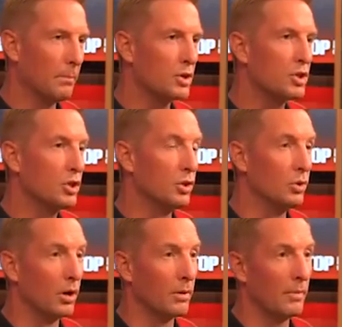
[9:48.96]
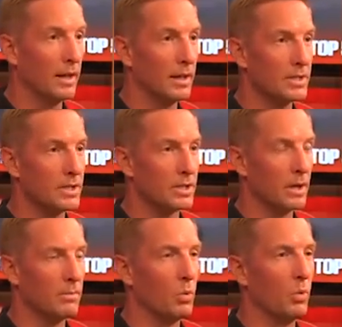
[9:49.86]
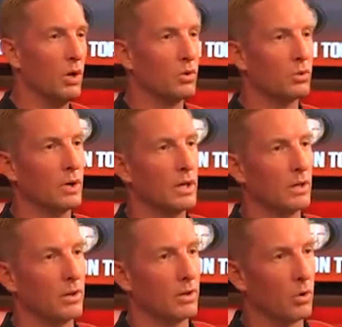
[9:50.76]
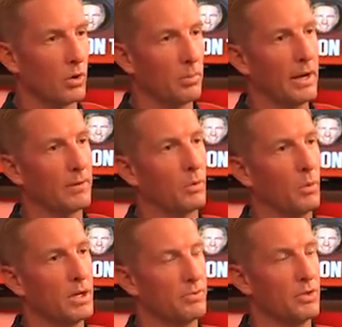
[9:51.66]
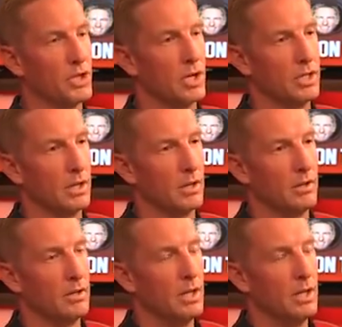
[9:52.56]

And number 2 on my list is going to be Will Grier, the quarterback for West Virginia.